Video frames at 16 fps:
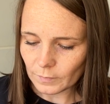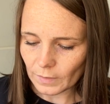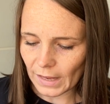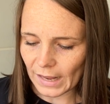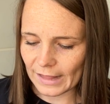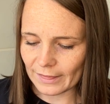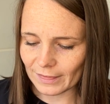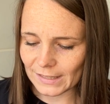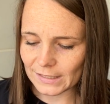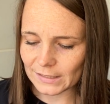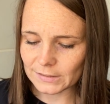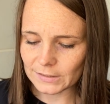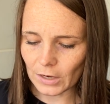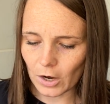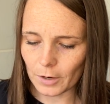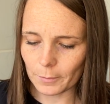And these
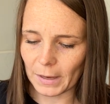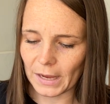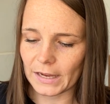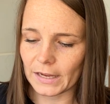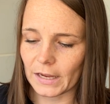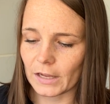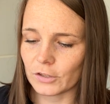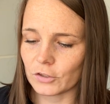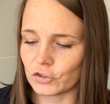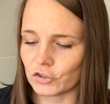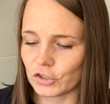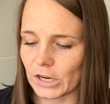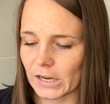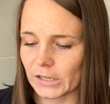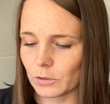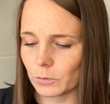are my
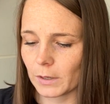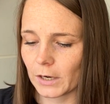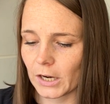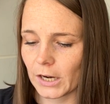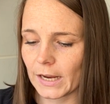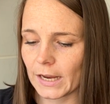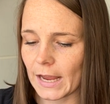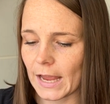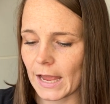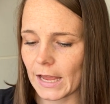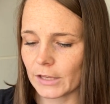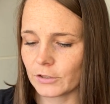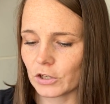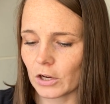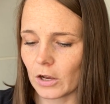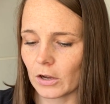January
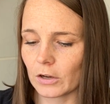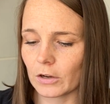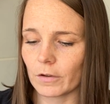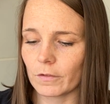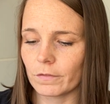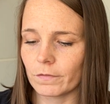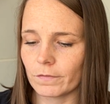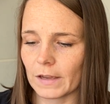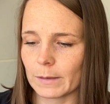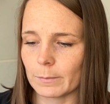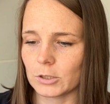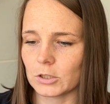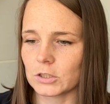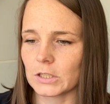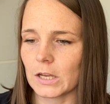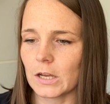Hedgehog
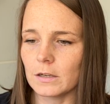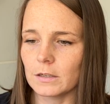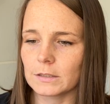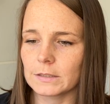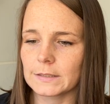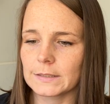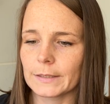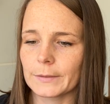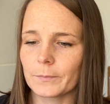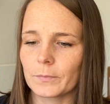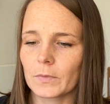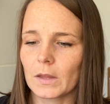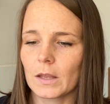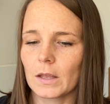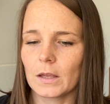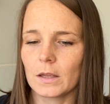fiber socks.
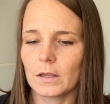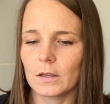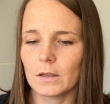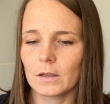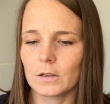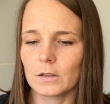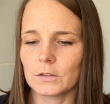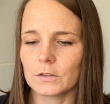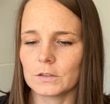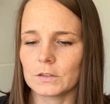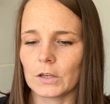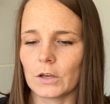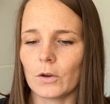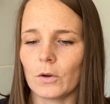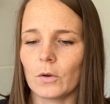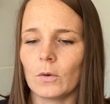
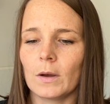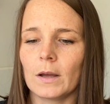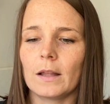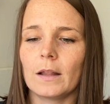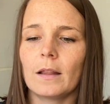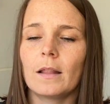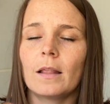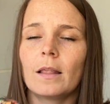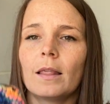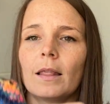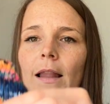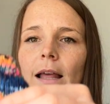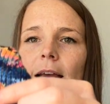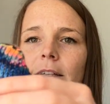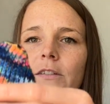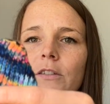So
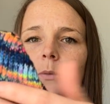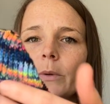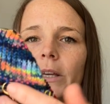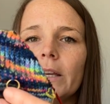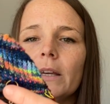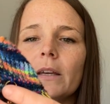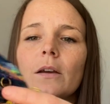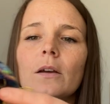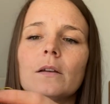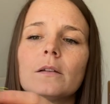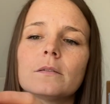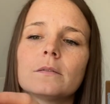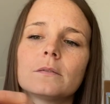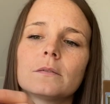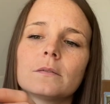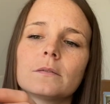last week,
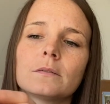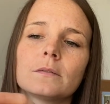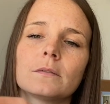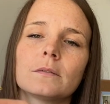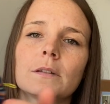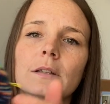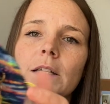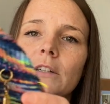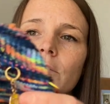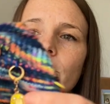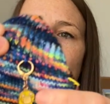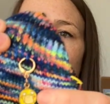there's my